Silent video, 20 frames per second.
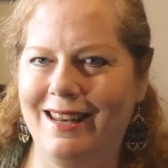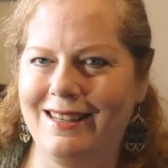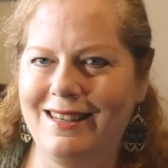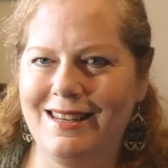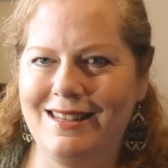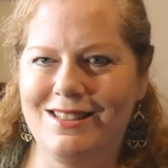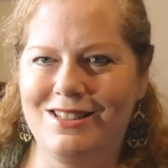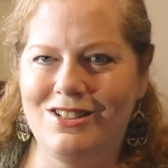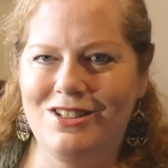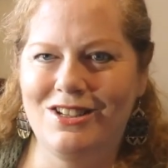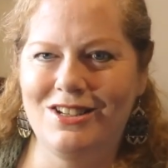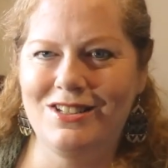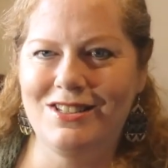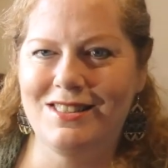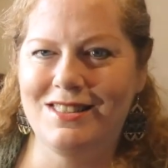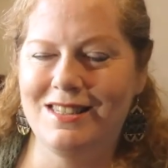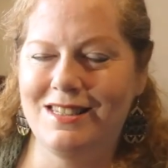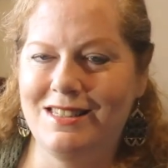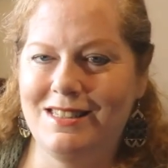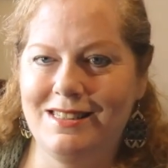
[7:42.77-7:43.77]
It's
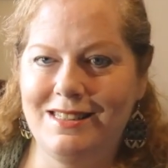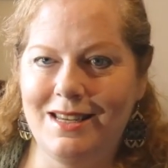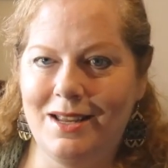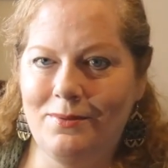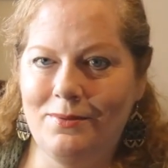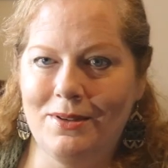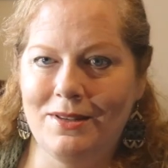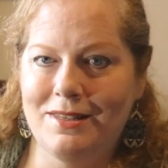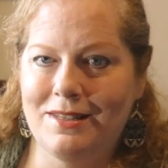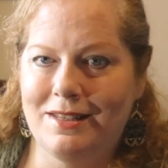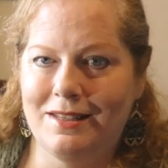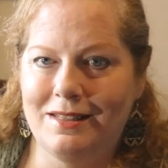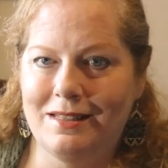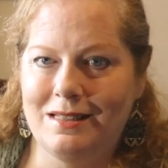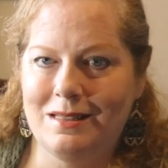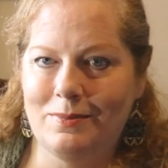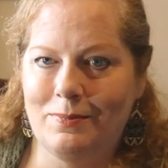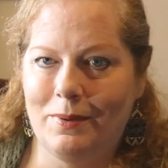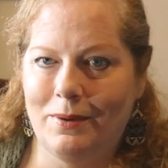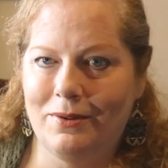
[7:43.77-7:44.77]
just the dumbest
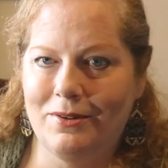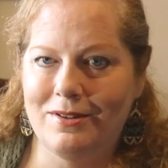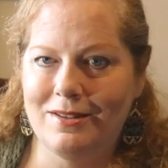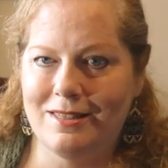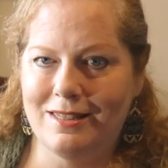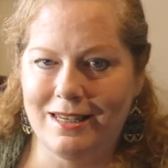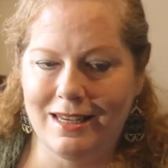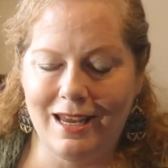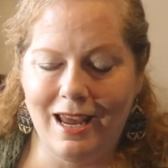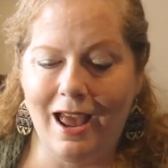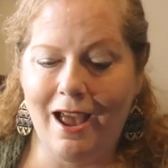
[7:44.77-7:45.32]
conspiracy